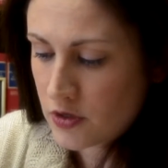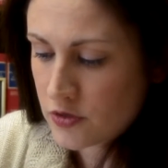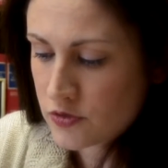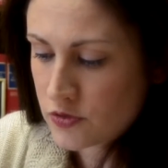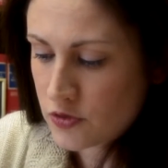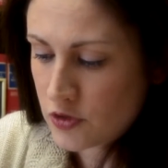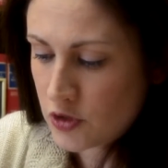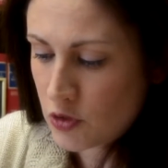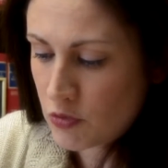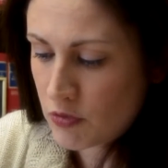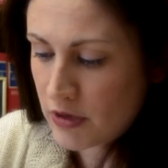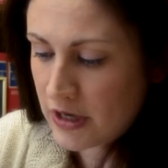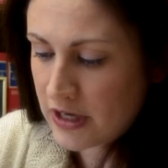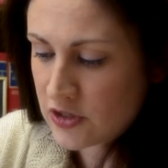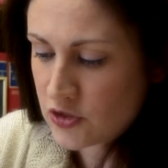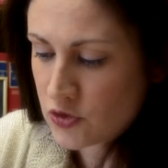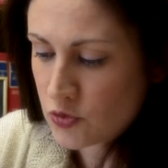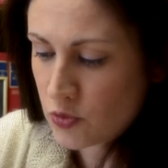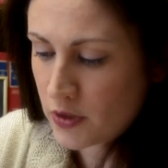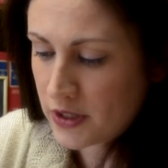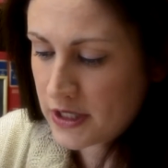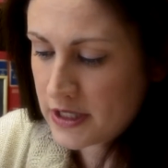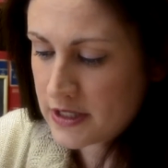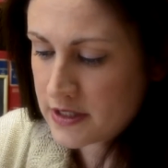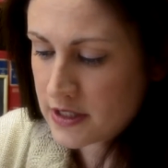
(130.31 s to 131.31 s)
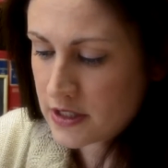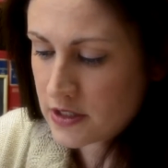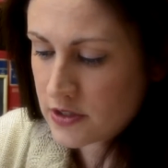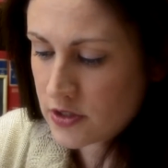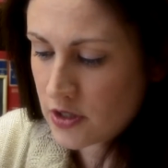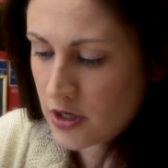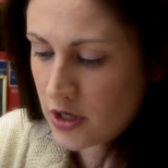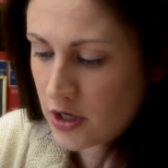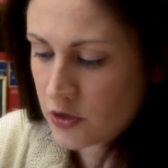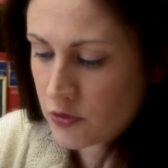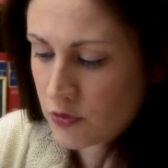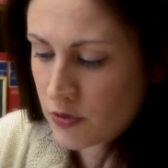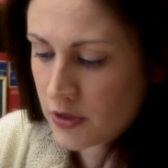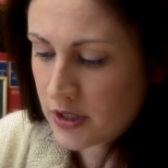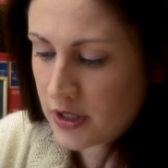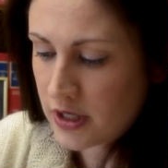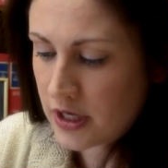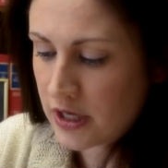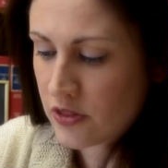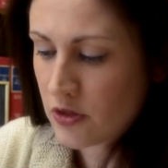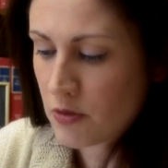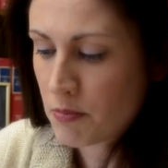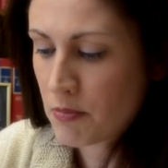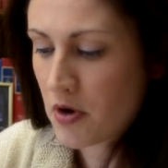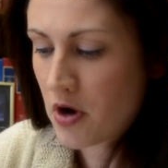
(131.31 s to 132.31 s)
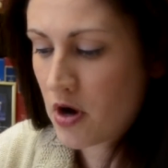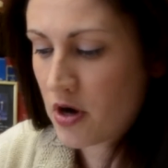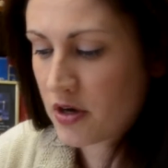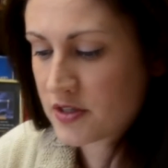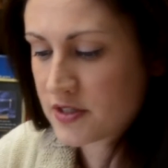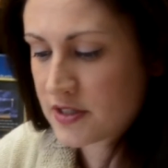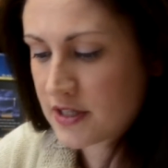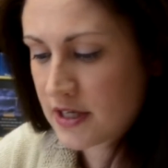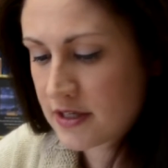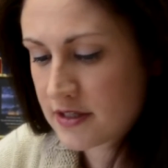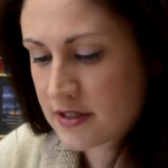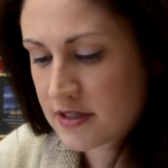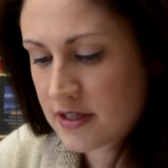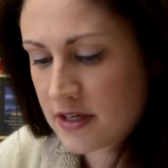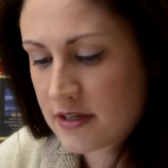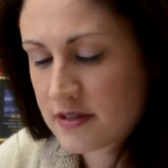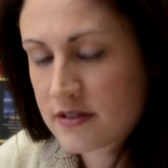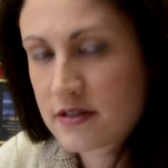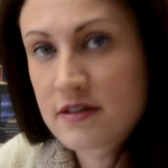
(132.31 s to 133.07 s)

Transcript: So you write $2,600 in the box that says